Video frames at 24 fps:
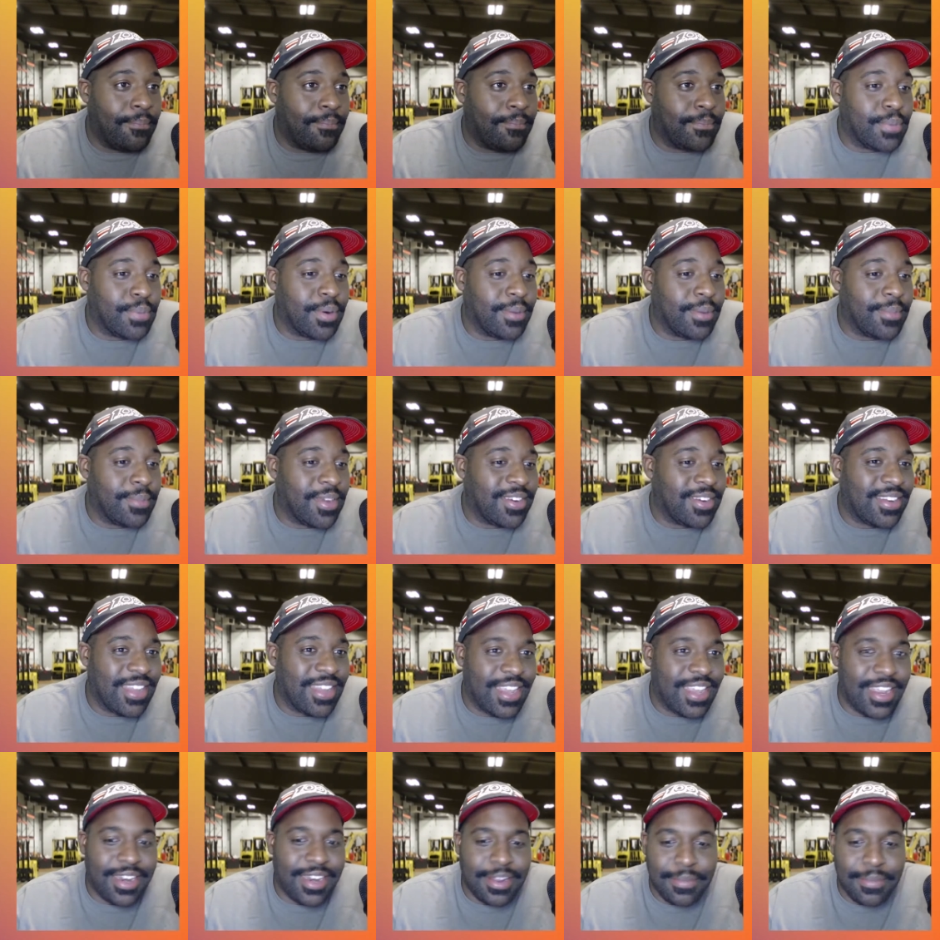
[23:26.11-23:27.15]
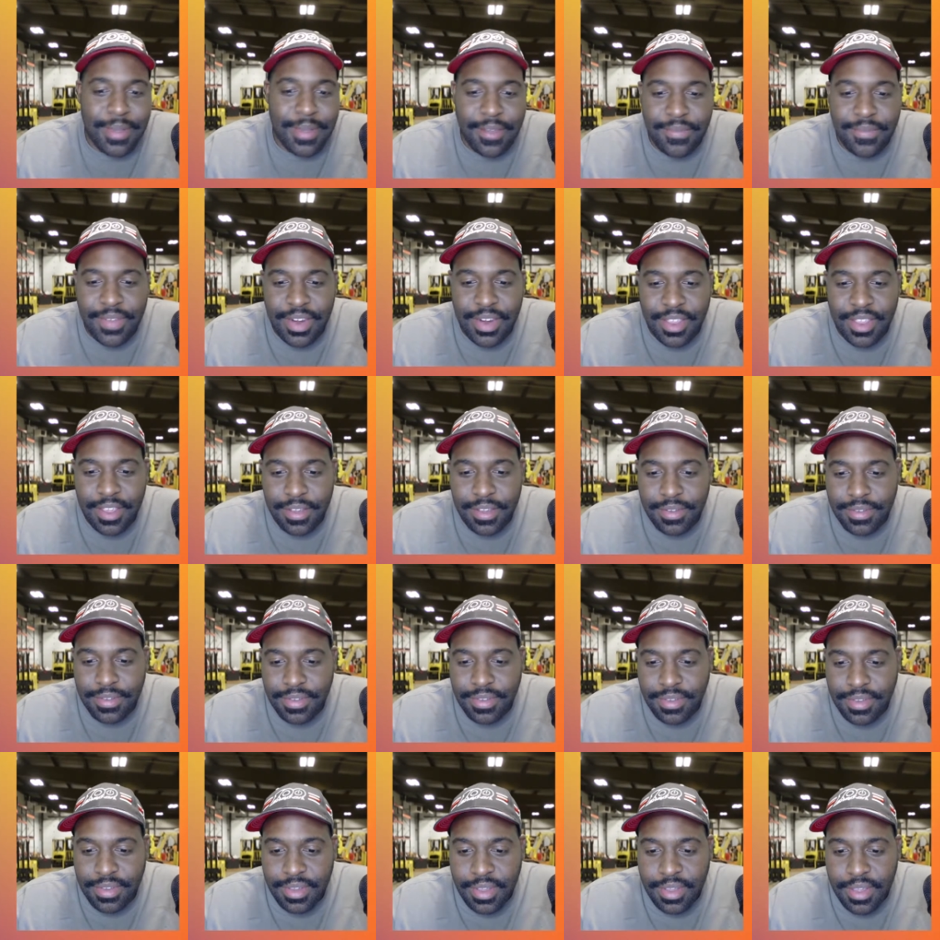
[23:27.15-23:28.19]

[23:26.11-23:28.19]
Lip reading: pretty much the end of my videos.